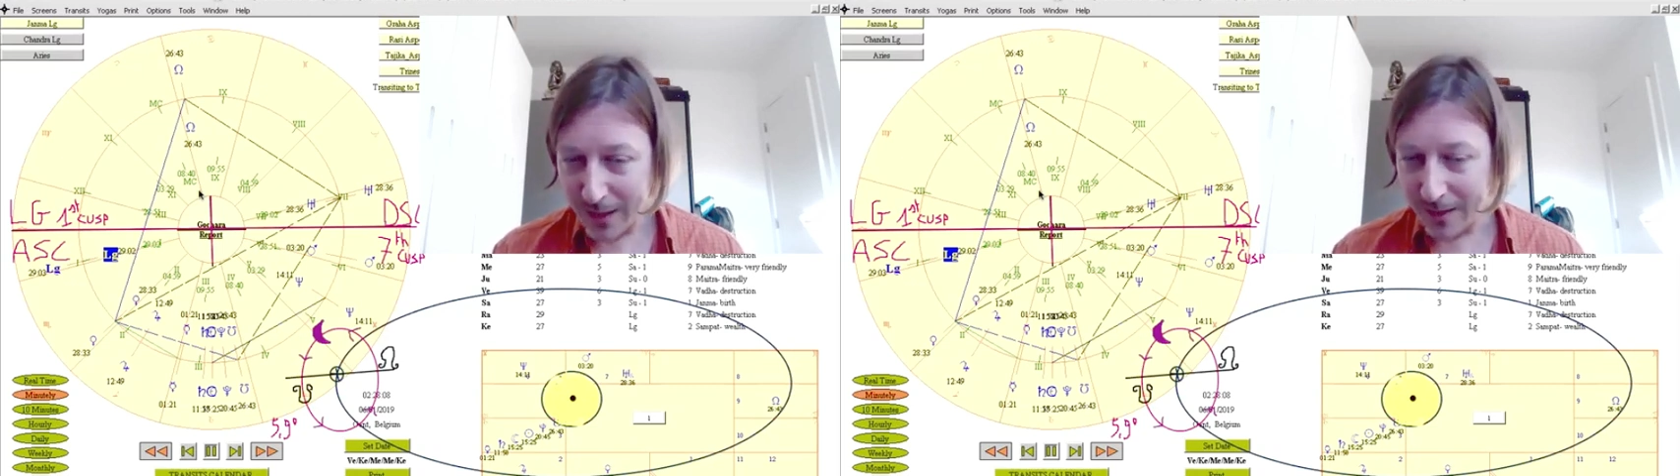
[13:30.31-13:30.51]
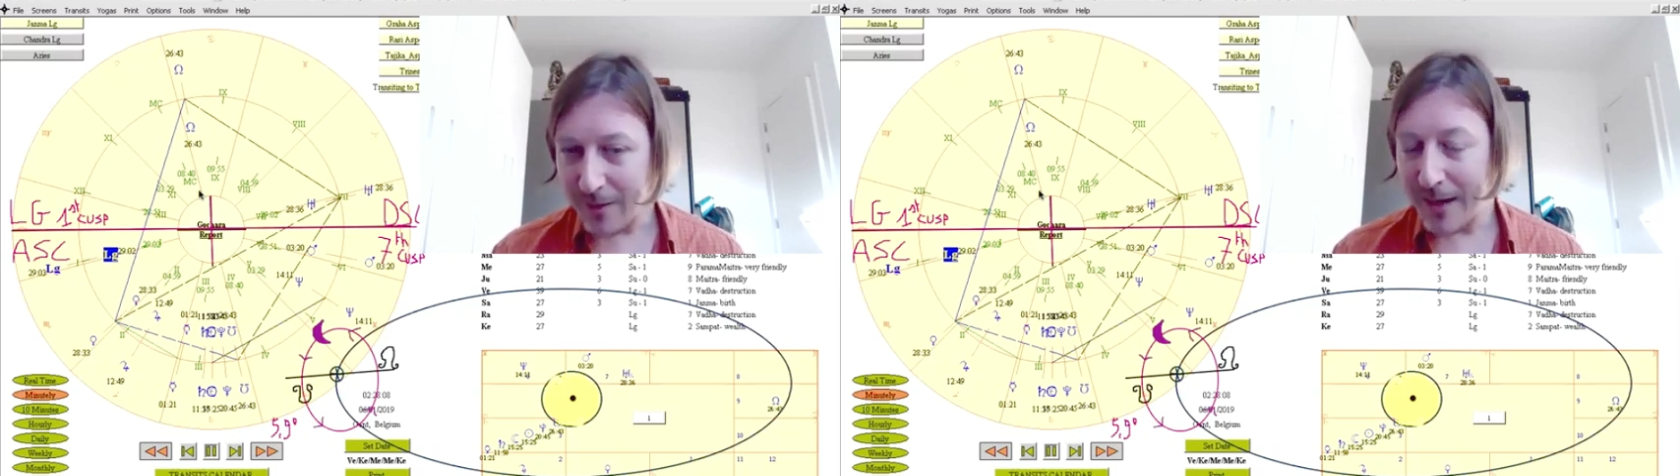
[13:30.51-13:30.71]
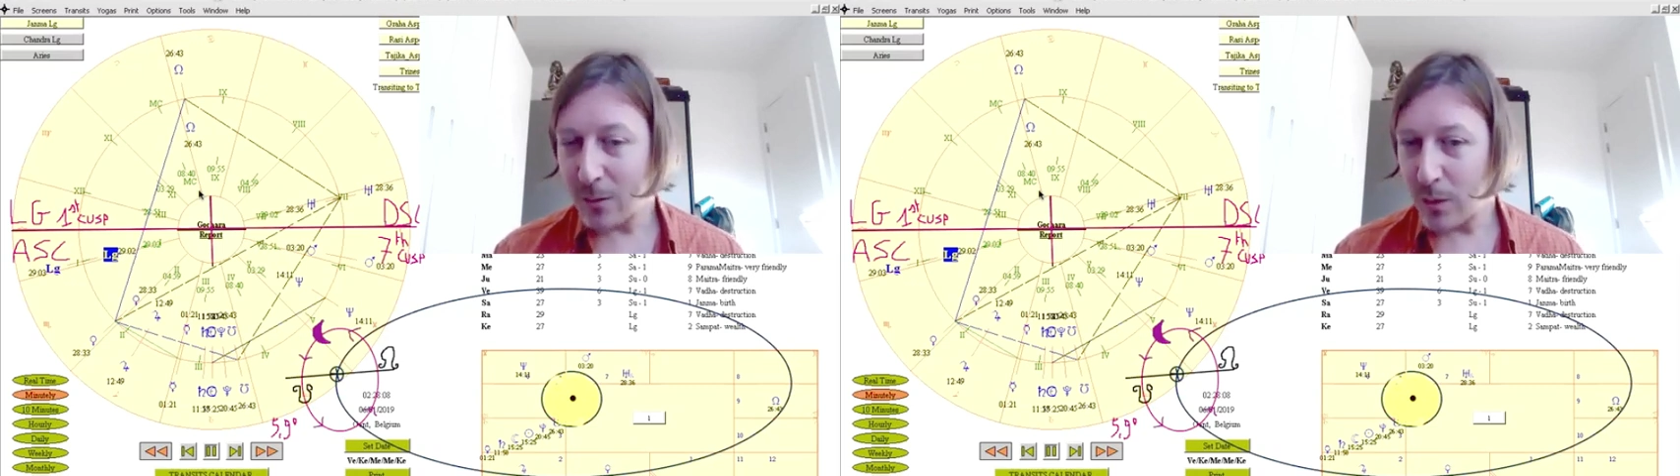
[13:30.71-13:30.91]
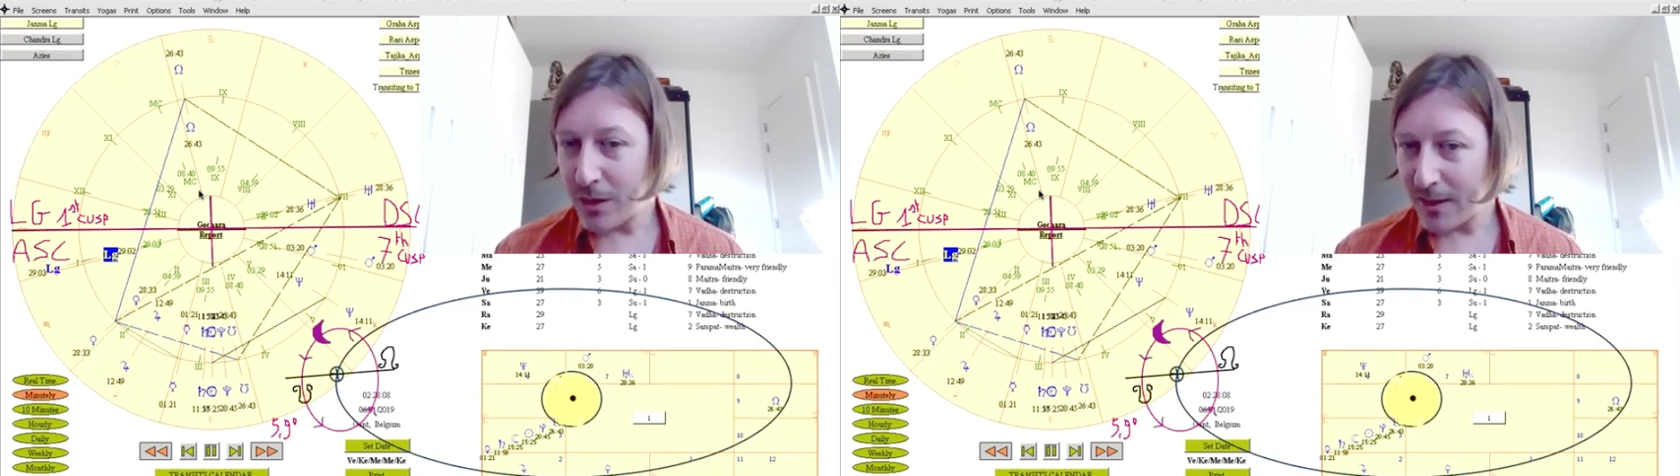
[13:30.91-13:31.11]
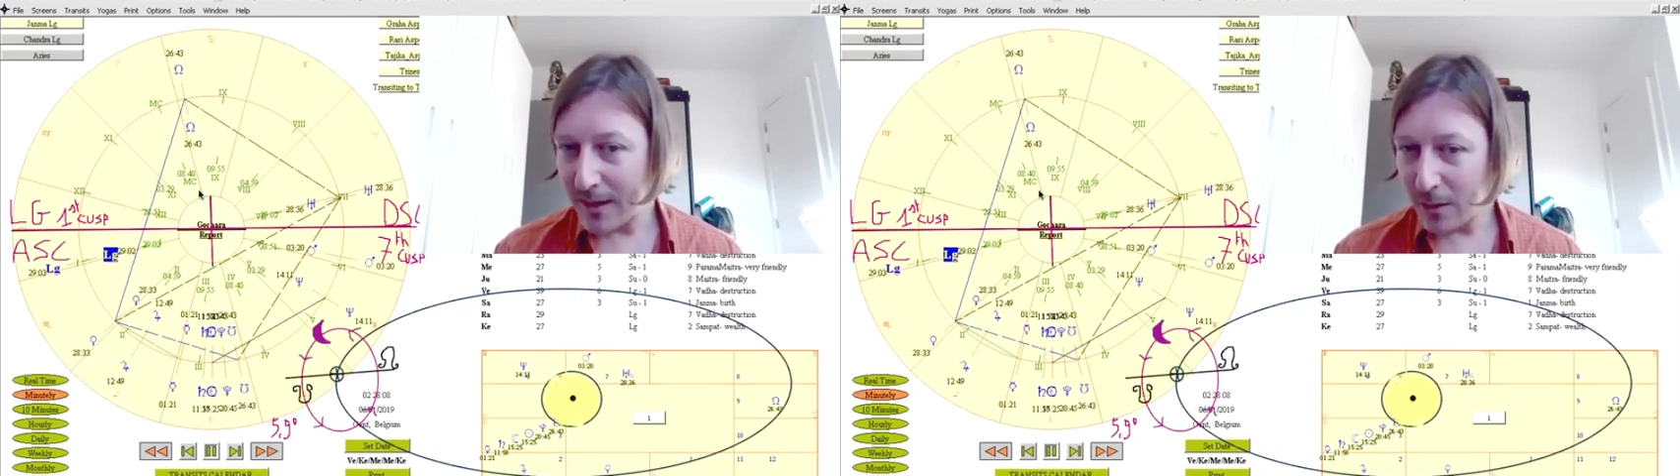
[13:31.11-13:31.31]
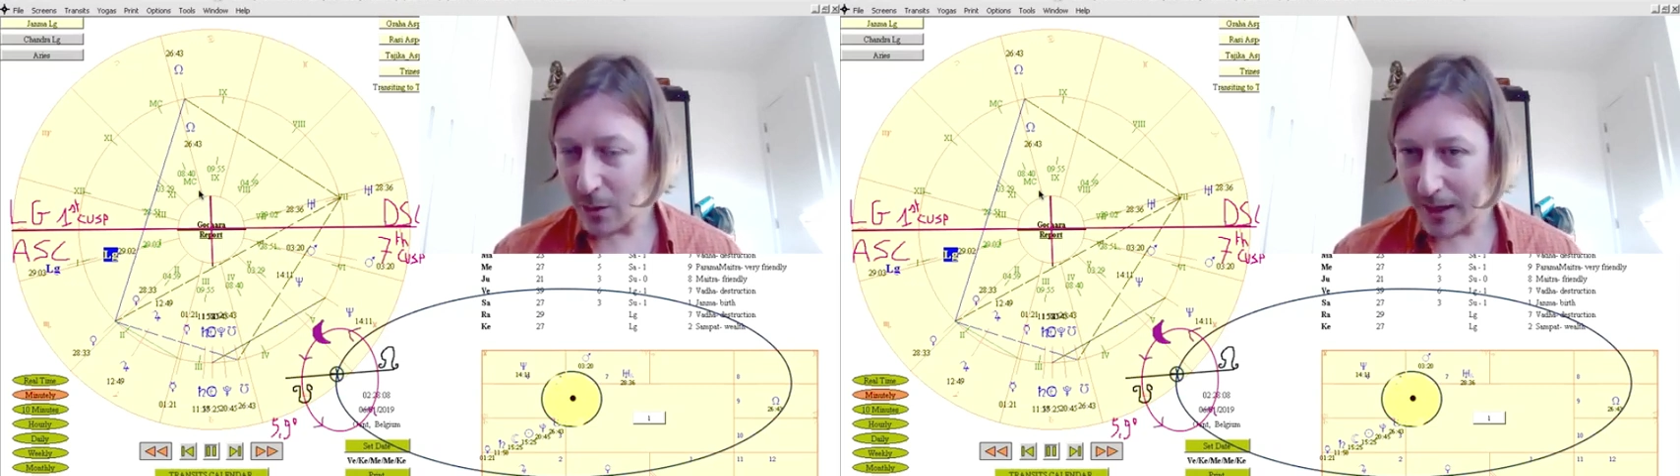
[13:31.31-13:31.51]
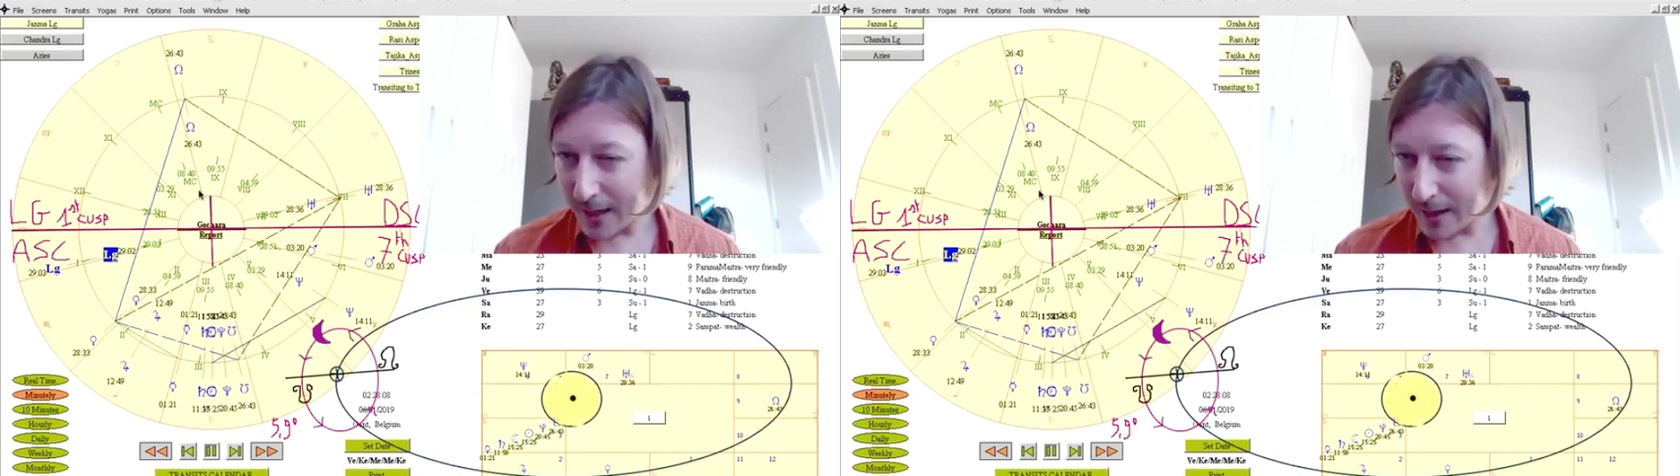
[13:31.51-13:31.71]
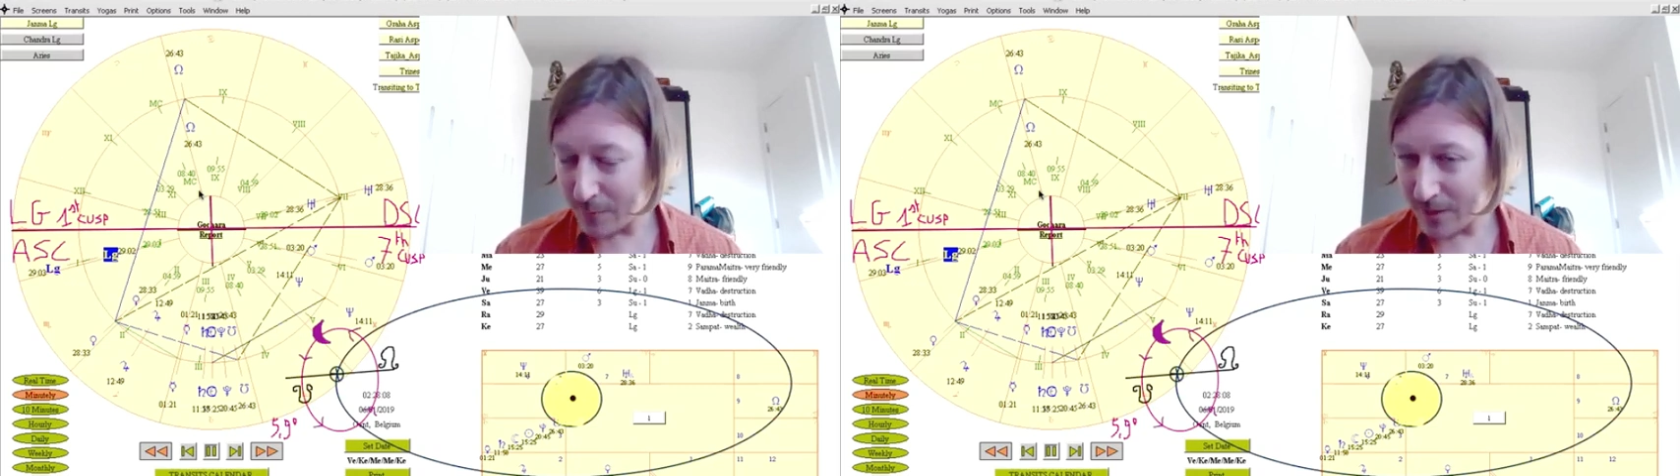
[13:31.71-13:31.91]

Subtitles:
right, which said, okay,